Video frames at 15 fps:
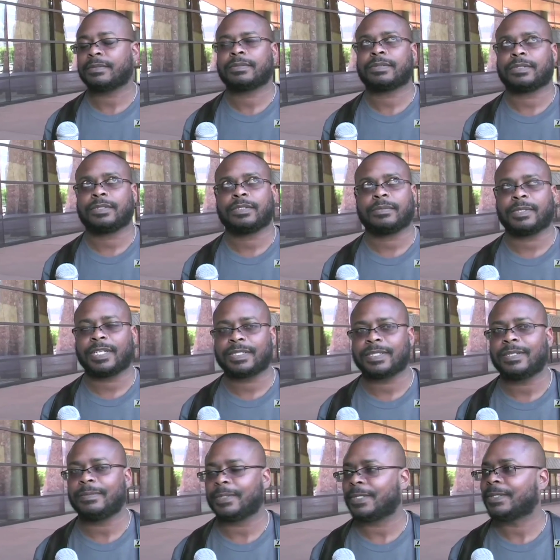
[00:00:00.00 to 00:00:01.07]
excuse me,
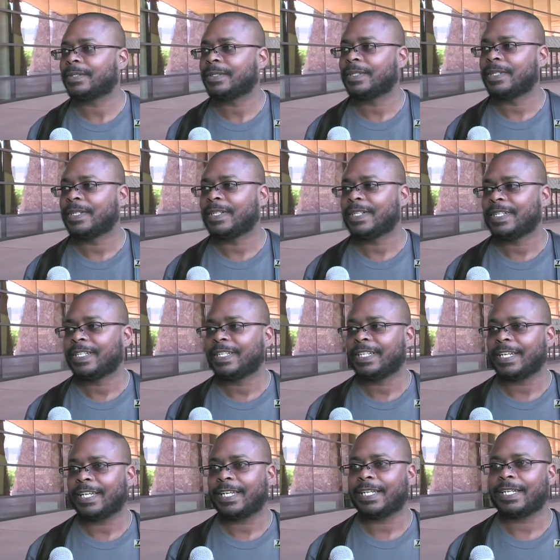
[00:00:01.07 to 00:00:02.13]
October,
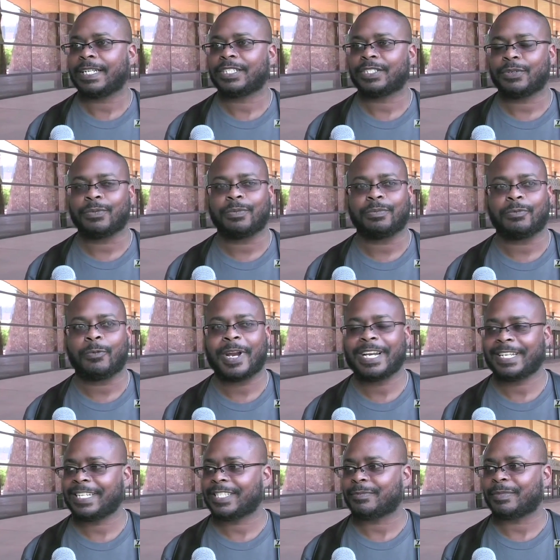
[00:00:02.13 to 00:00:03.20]
and actually ran
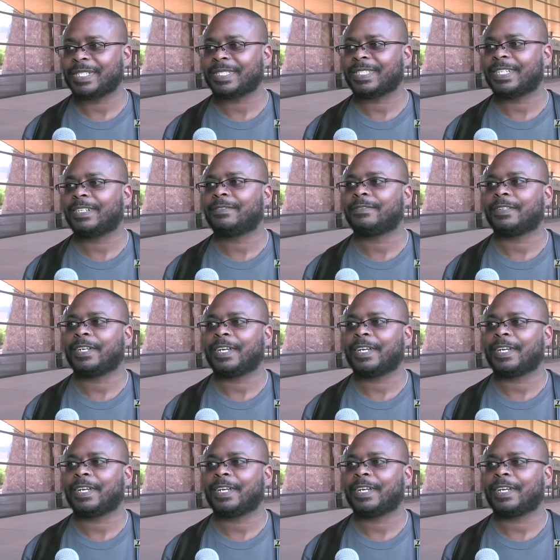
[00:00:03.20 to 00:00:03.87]
against myself.